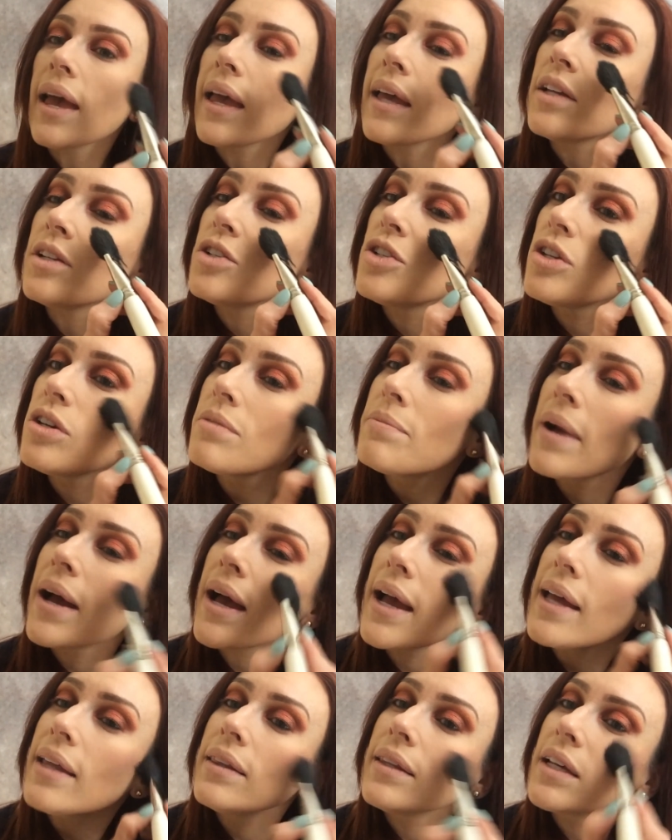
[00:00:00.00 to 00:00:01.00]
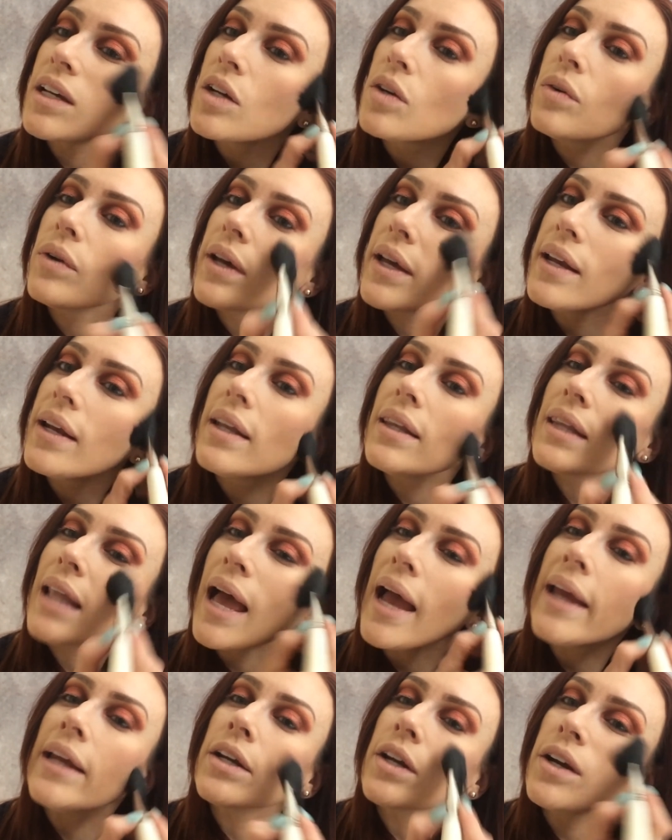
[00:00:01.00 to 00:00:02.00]
and do my liquid
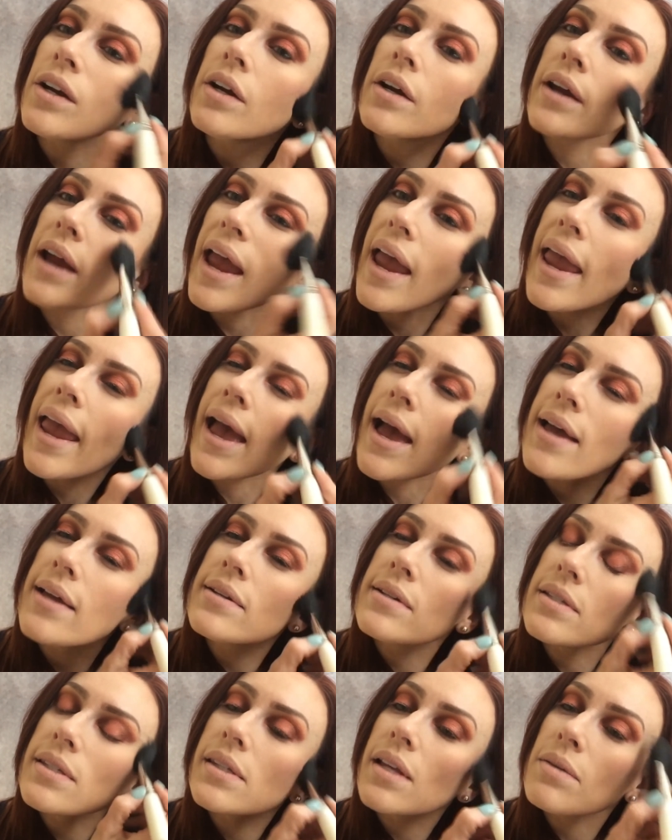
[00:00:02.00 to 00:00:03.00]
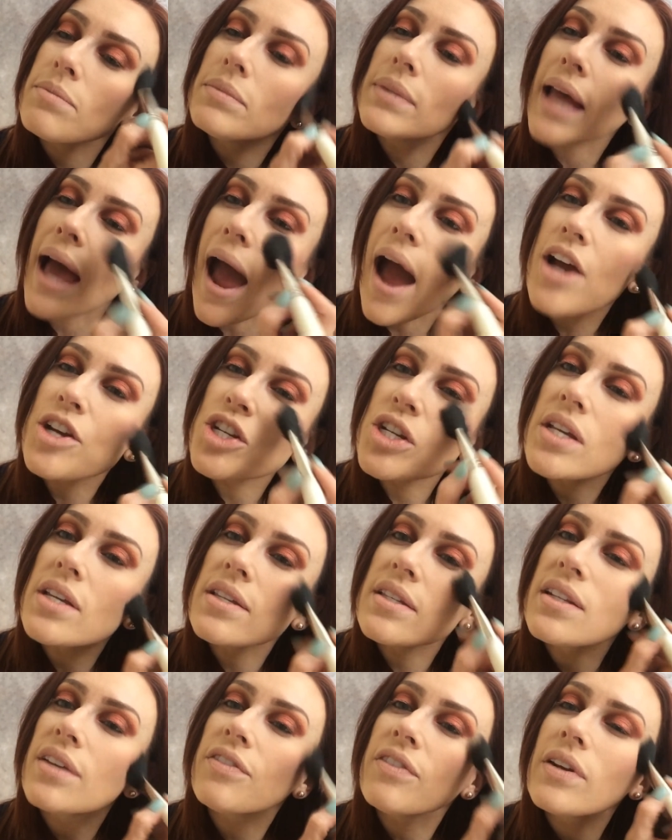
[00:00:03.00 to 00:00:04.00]
liner and some
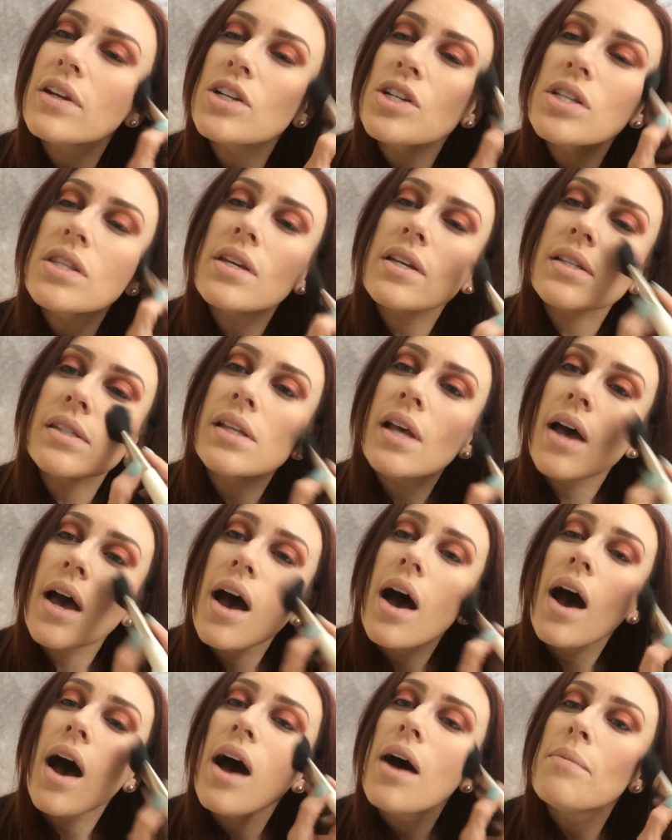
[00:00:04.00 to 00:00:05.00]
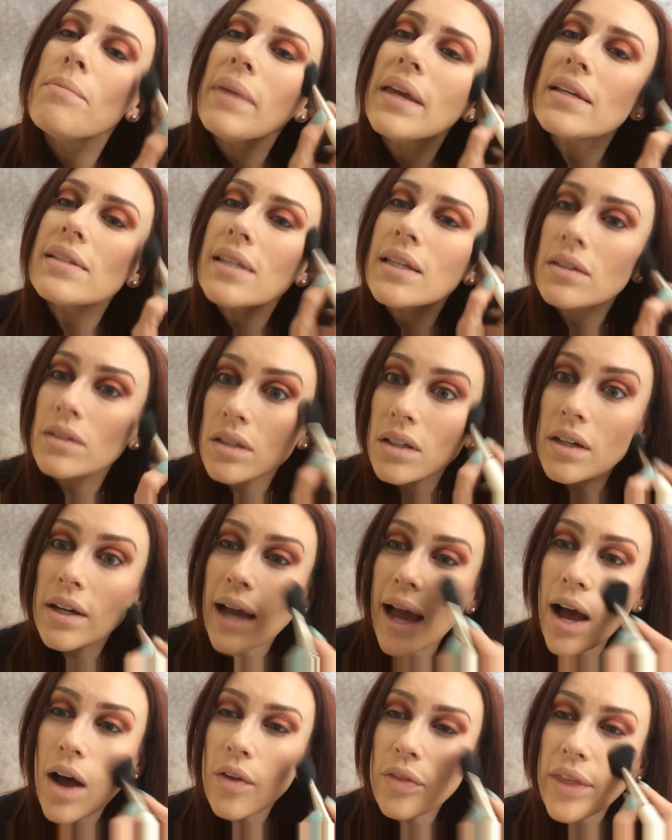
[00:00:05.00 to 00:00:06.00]
lashes to finish this amazing
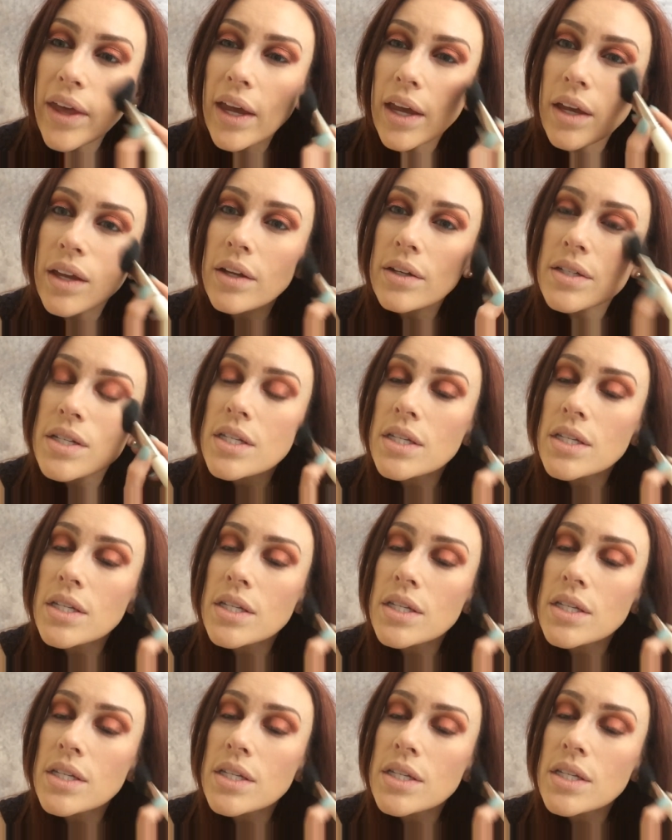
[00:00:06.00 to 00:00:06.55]
look out, that